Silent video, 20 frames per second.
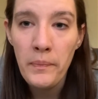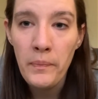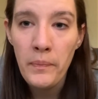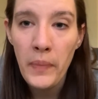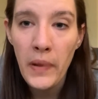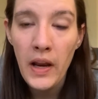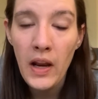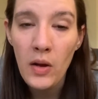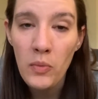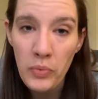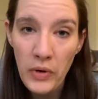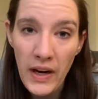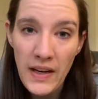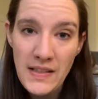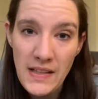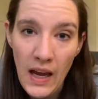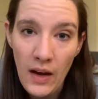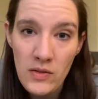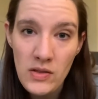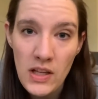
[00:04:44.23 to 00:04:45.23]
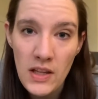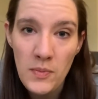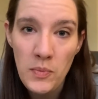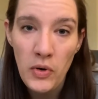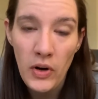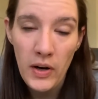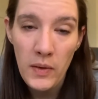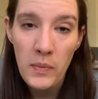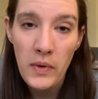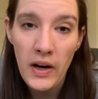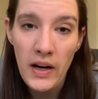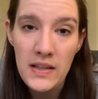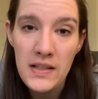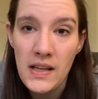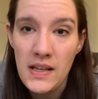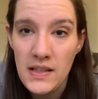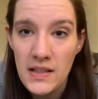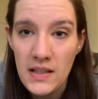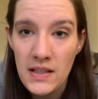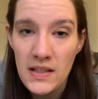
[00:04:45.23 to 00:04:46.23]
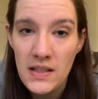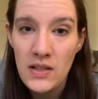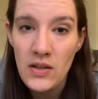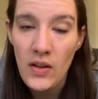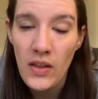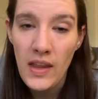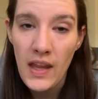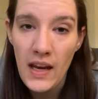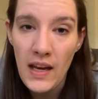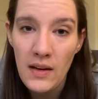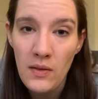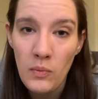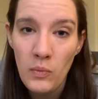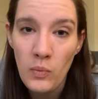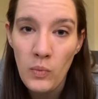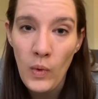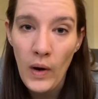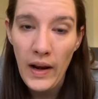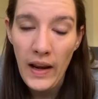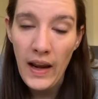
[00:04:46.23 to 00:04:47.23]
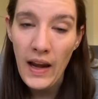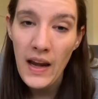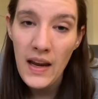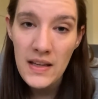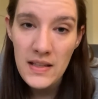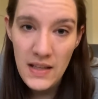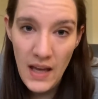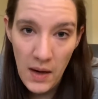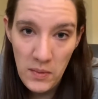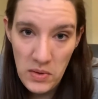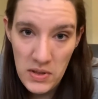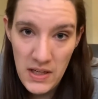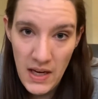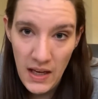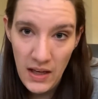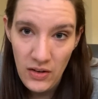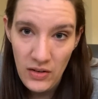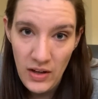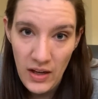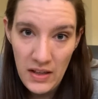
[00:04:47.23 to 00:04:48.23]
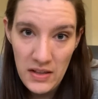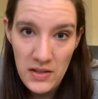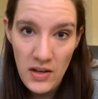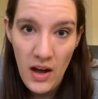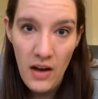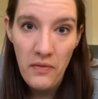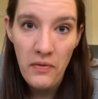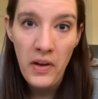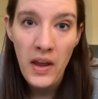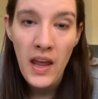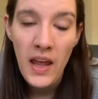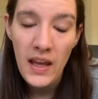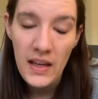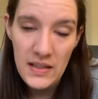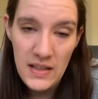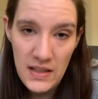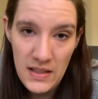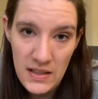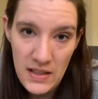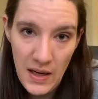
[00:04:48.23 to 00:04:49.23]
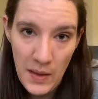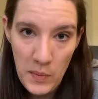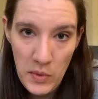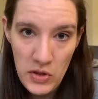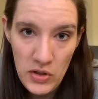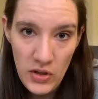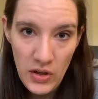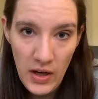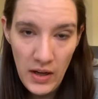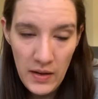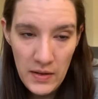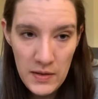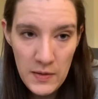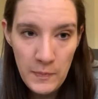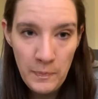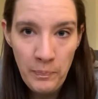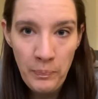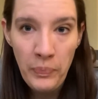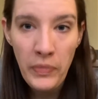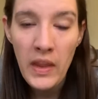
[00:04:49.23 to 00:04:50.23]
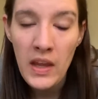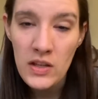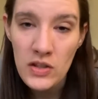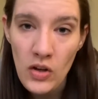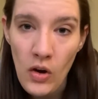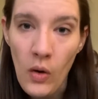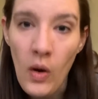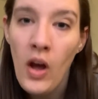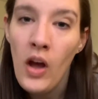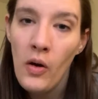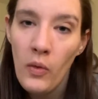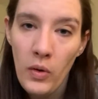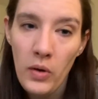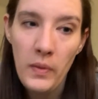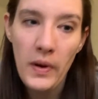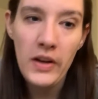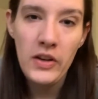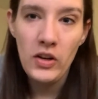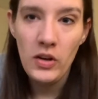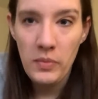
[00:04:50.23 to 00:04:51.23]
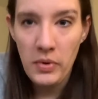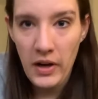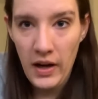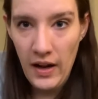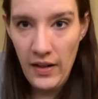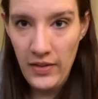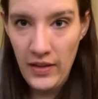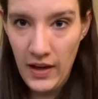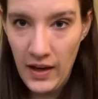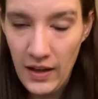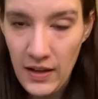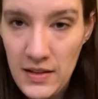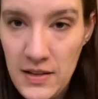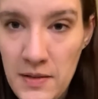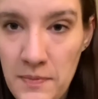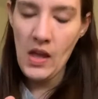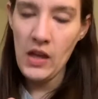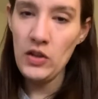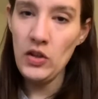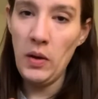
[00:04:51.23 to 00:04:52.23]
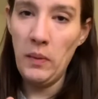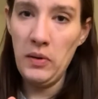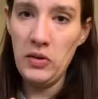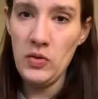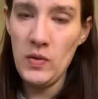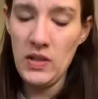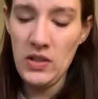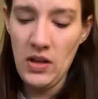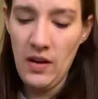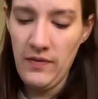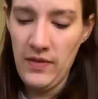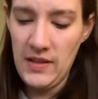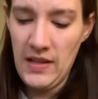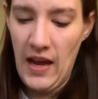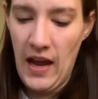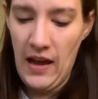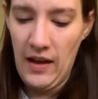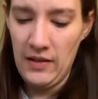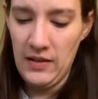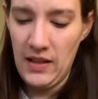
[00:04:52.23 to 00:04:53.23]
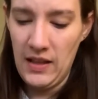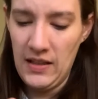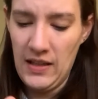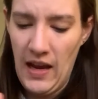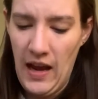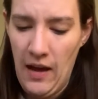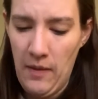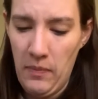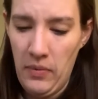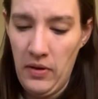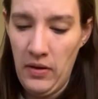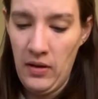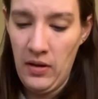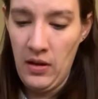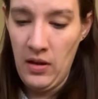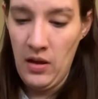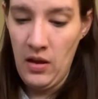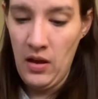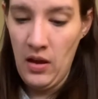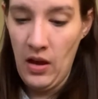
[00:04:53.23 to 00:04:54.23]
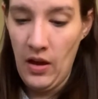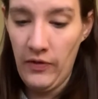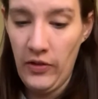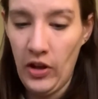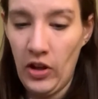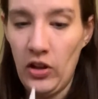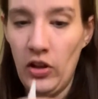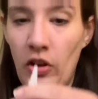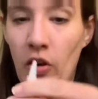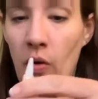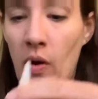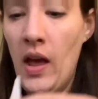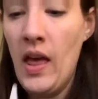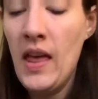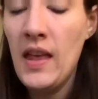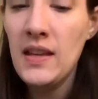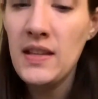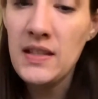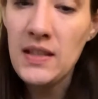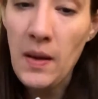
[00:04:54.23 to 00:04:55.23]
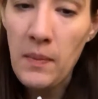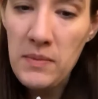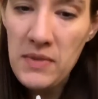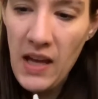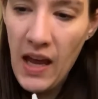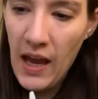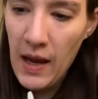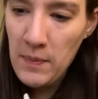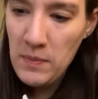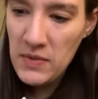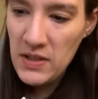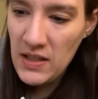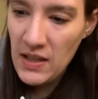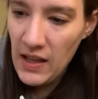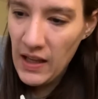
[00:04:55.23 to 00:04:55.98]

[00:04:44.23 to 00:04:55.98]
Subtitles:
But it'll break down to the point where it doesn't, so that when it is time to take your nails off, it doesn't damage your nails. So what do I do to put on the nails? So I'm gonna twist off the tap of the glue. Sometimes